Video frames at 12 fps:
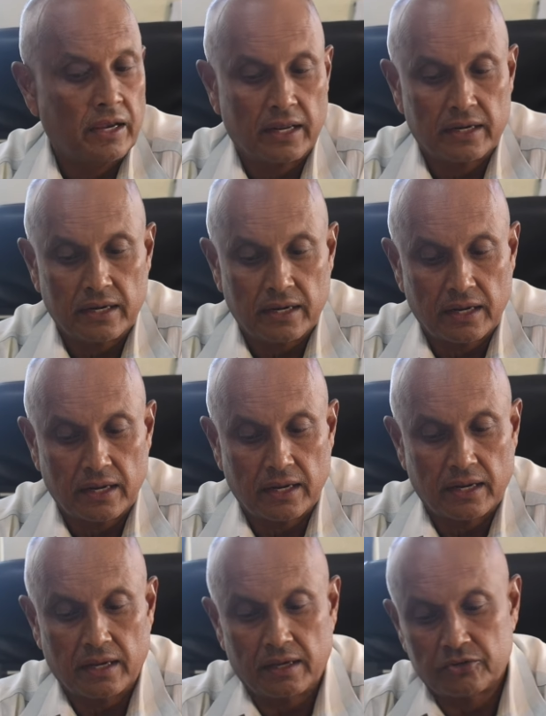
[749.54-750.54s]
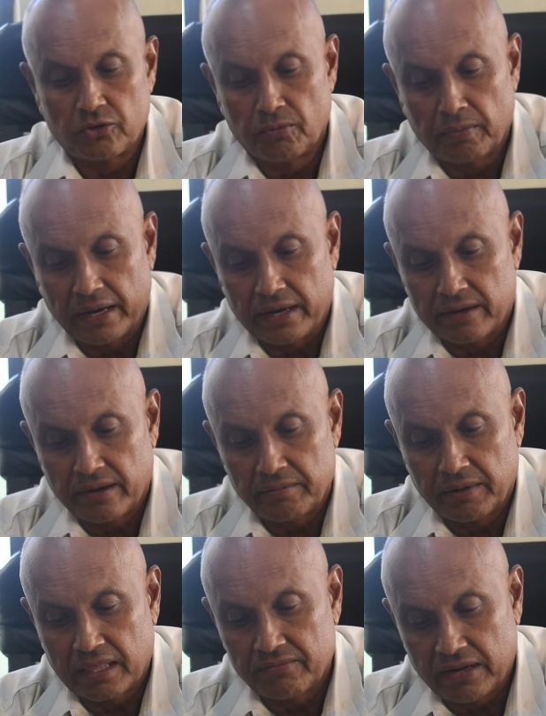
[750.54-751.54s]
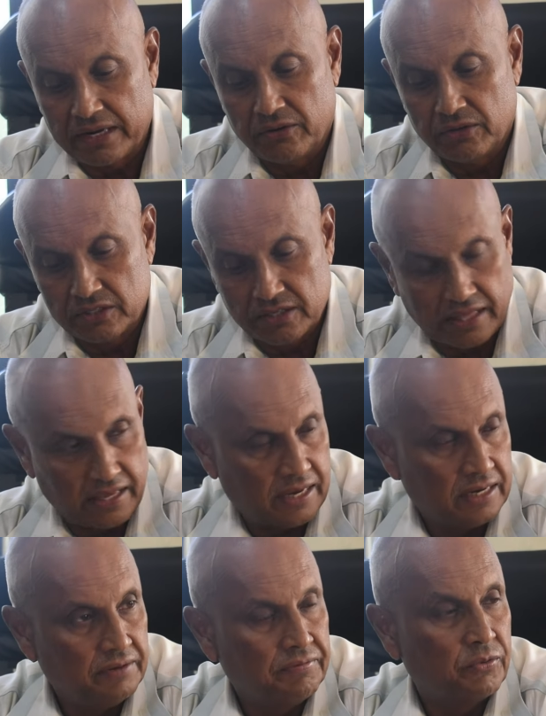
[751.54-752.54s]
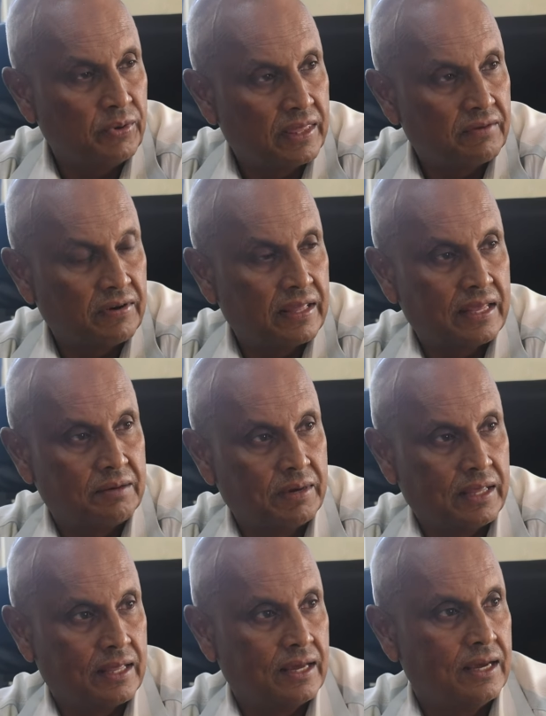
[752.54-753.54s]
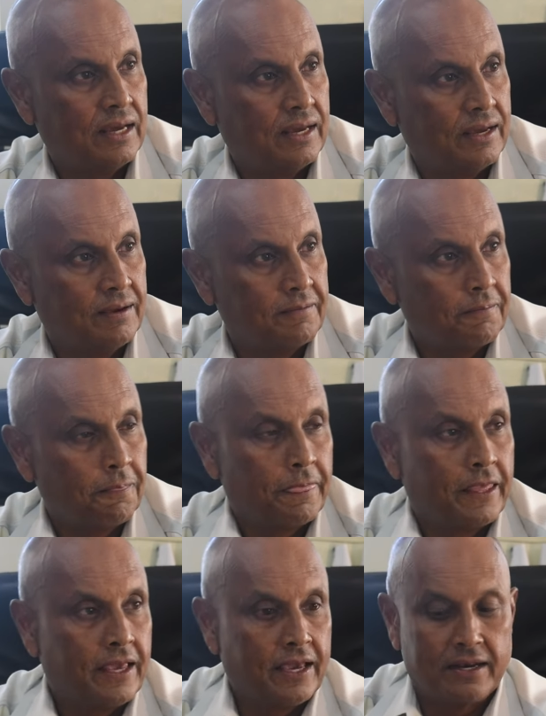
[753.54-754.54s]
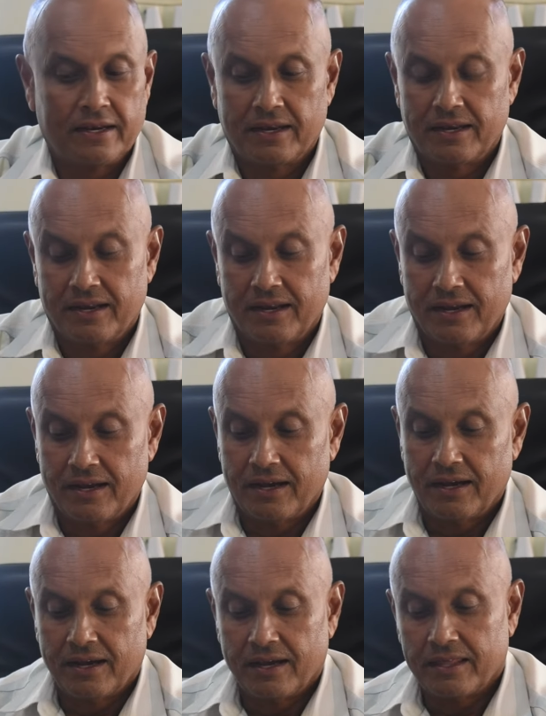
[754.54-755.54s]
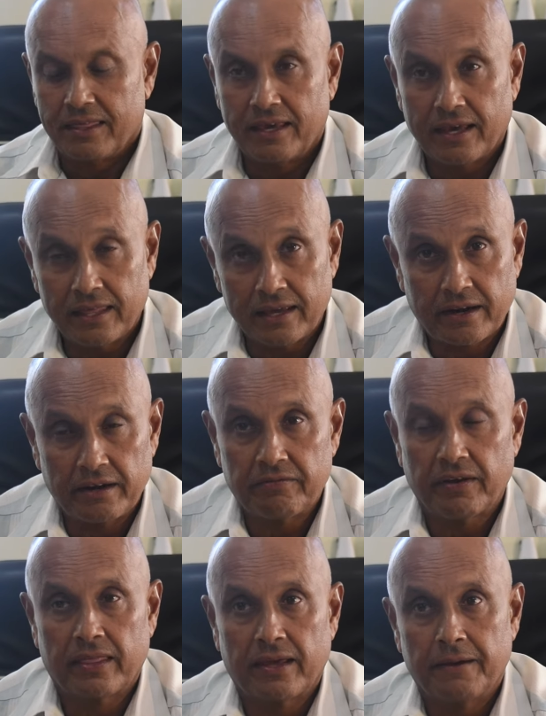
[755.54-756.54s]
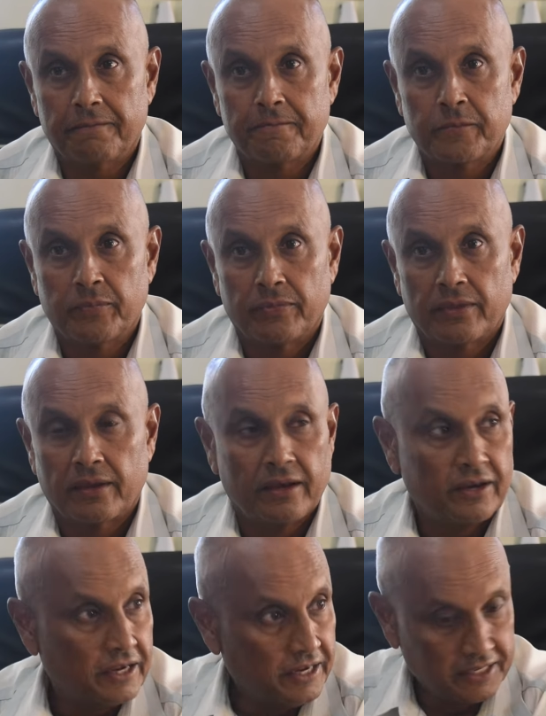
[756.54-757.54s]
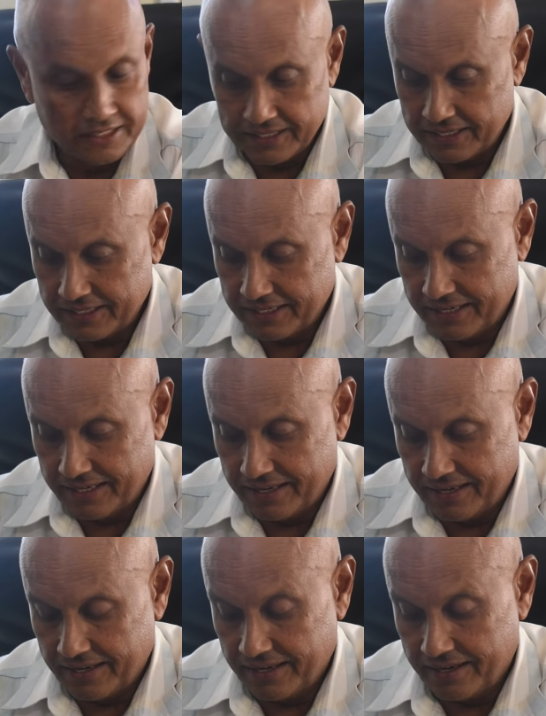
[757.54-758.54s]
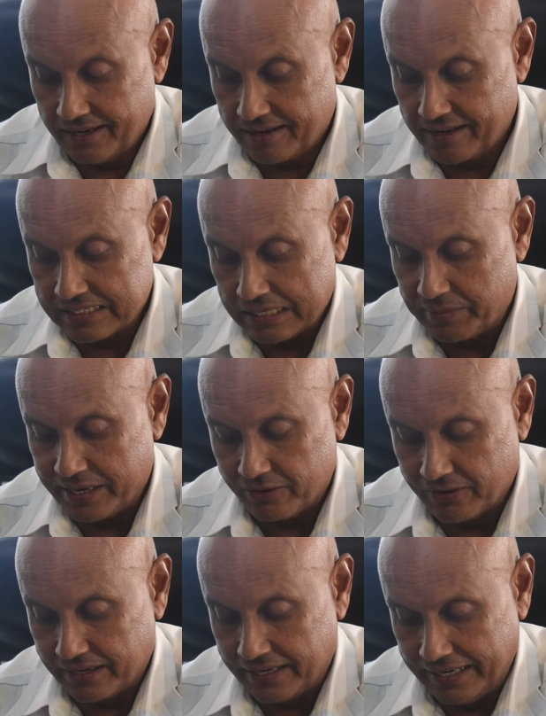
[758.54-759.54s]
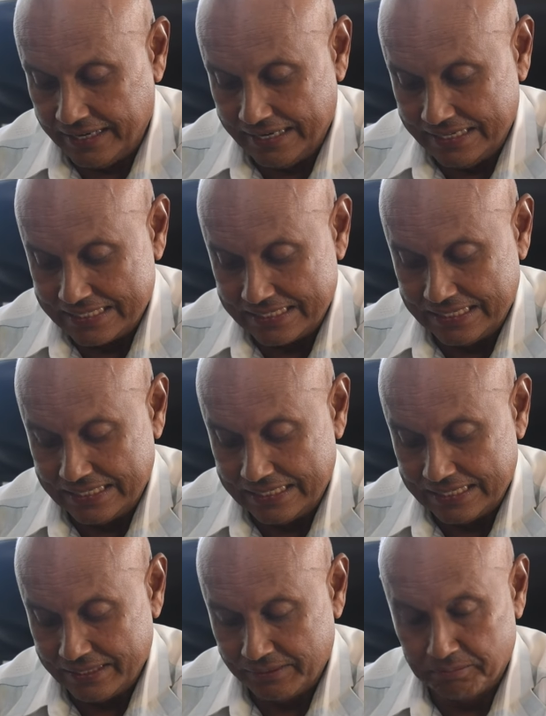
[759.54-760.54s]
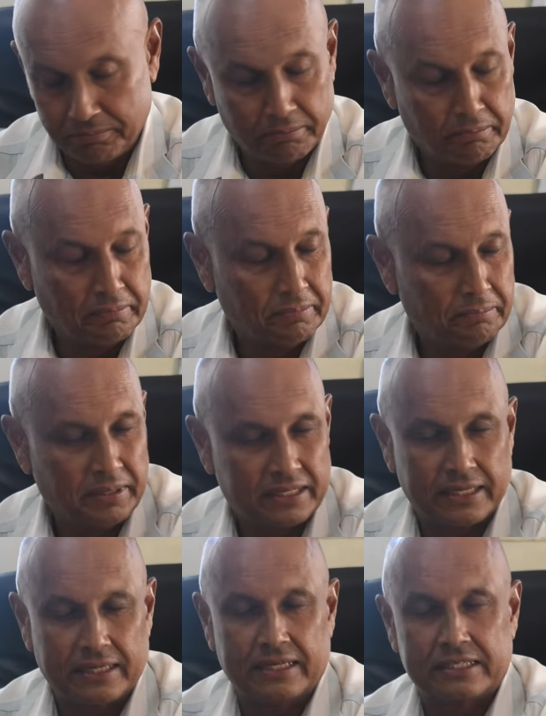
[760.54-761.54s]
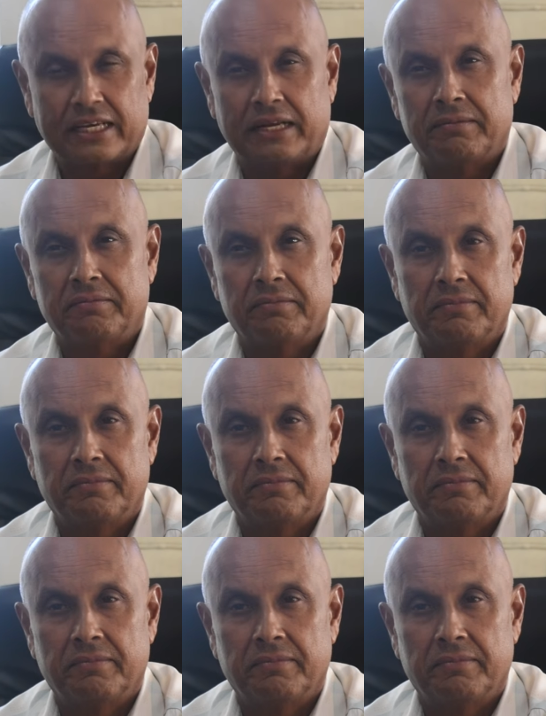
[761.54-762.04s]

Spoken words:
And so my grandmother Vani was there, living with the father and mother. And the other grandfather, he's Rangasamy Counter, he is in the paternal side.